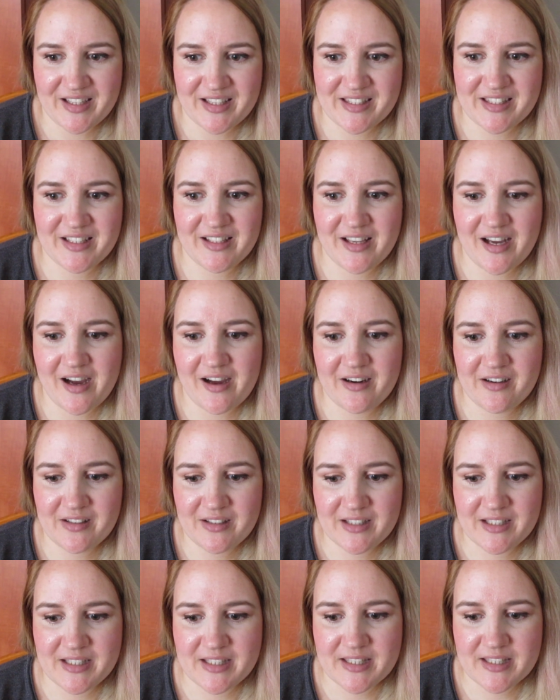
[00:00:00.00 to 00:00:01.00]
as an
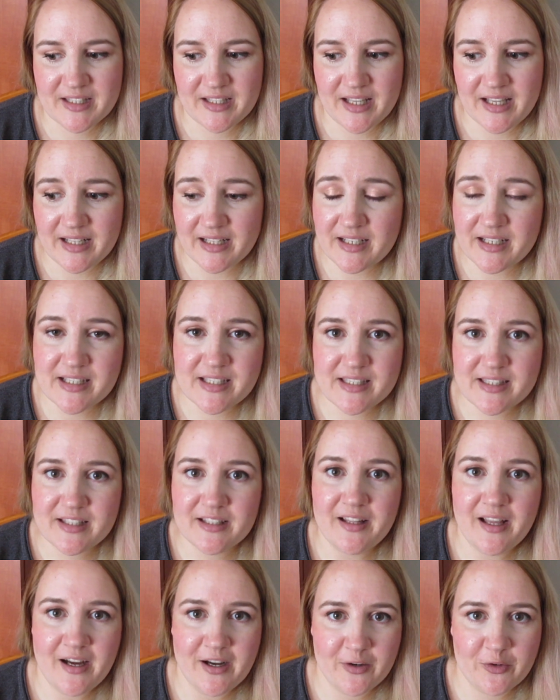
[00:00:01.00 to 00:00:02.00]
artist, at least
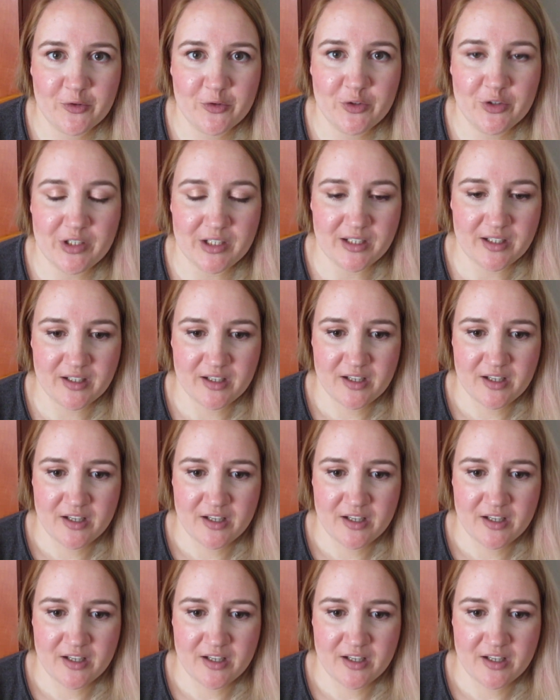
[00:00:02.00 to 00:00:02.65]
in Hungary.